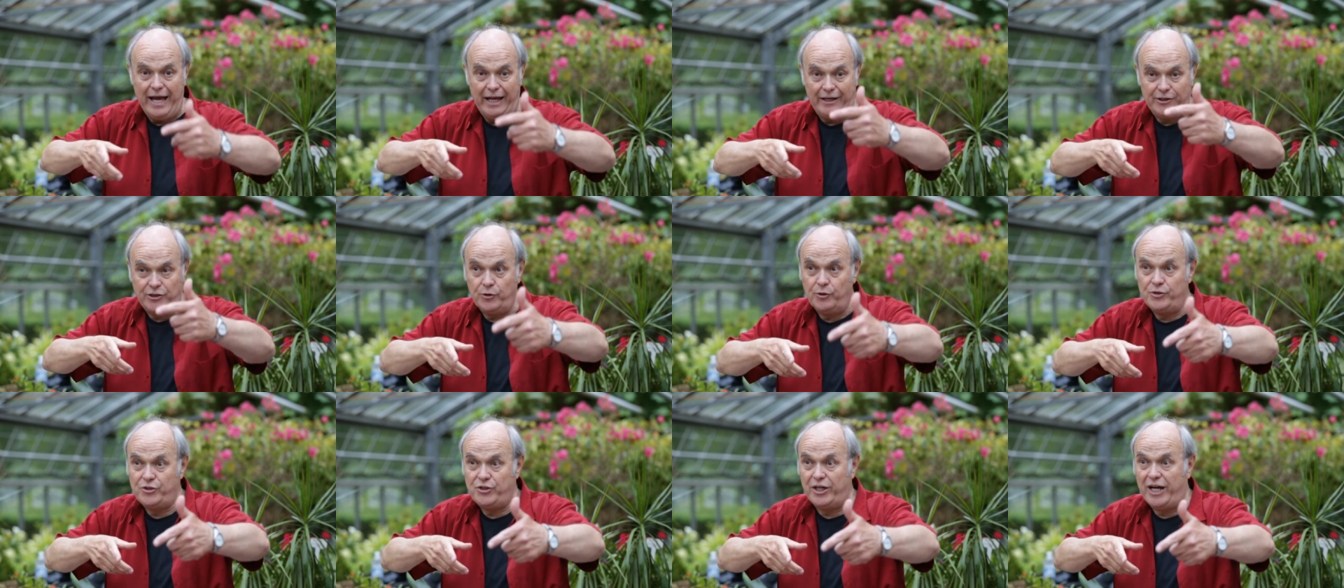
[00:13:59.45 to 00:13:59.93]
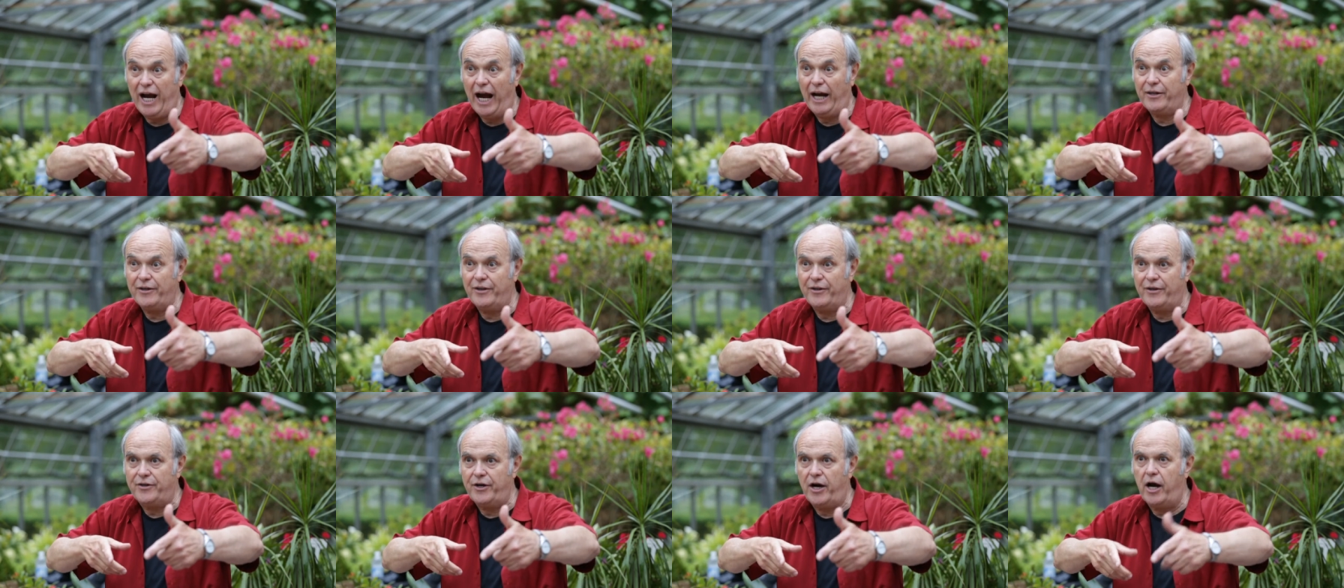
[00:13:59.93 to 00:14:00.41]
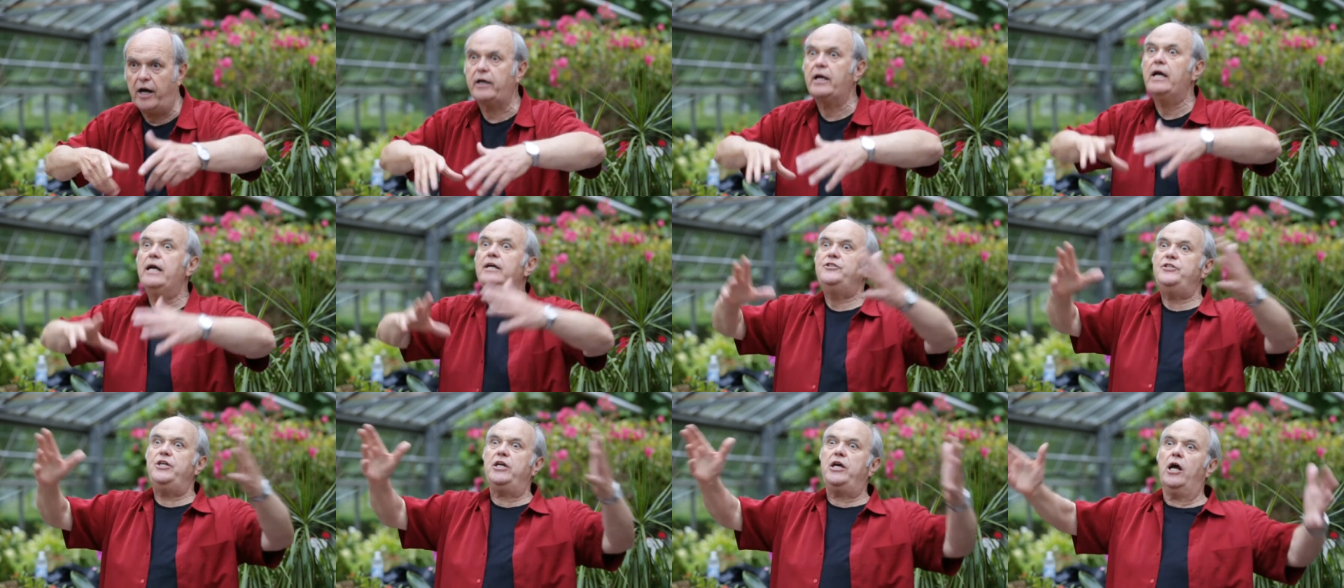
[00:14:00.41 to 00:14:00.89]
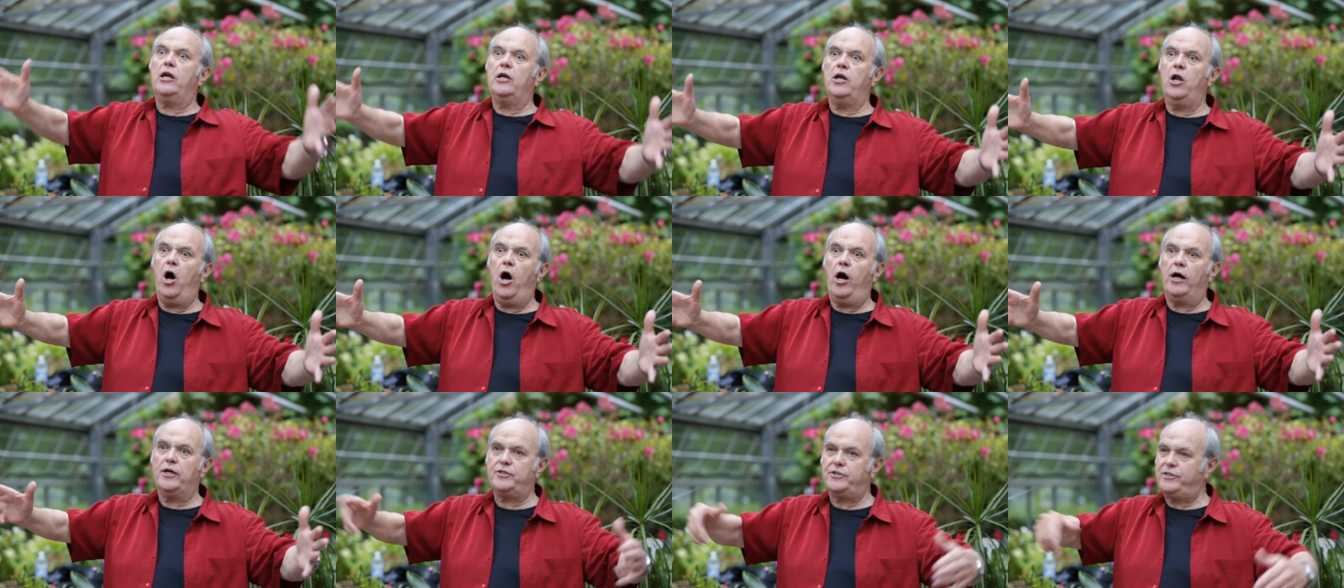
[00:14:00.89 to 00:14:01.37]
As soon as she got into the dark, she got
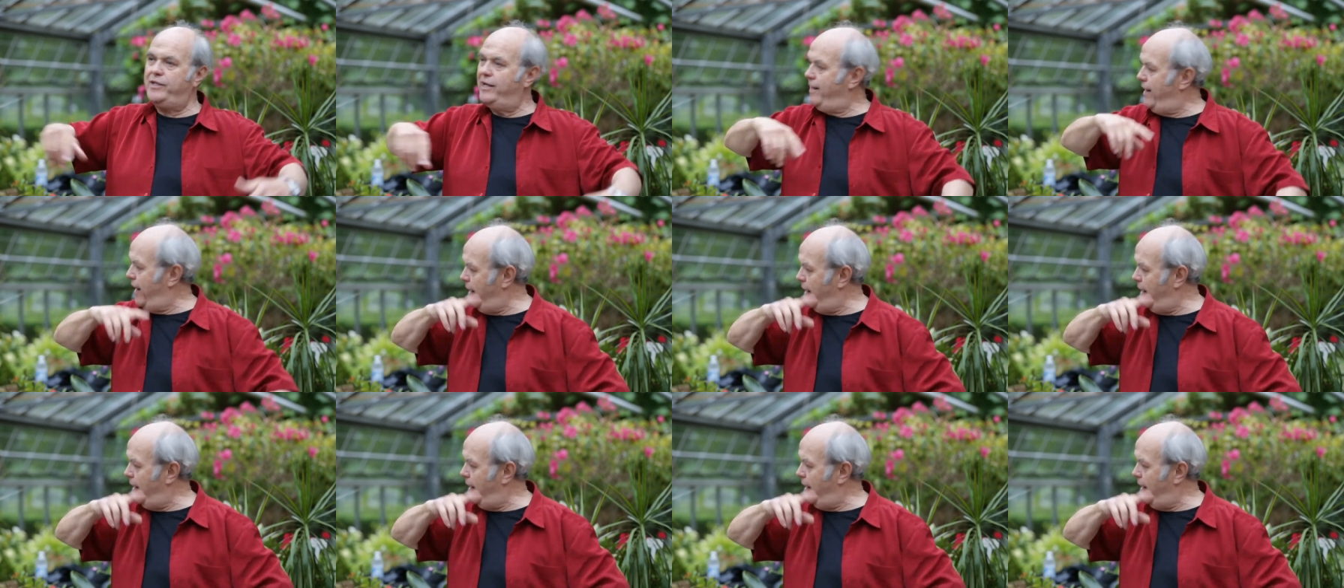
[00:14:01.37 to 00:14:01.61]
lost.